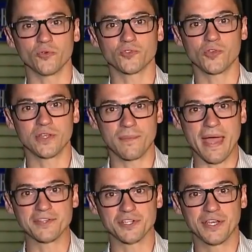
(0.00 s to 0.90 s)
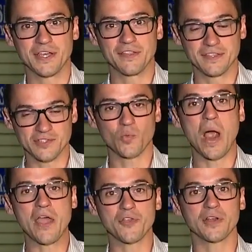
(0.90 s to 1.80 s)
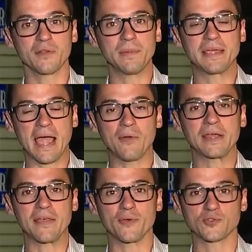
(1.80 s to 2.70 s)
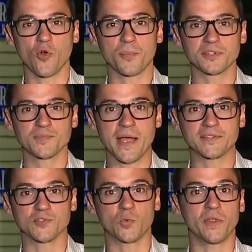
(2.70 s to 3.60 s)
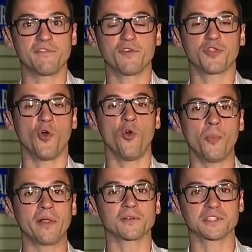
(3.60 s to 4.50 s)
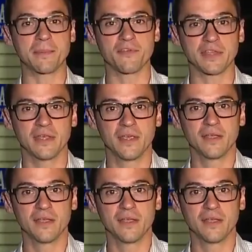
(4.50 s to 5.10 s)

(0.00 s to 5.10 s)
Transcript: So you can imagine this is why they're going to be counting on those corporate sponsors. Will they foot the whole bill or some of it?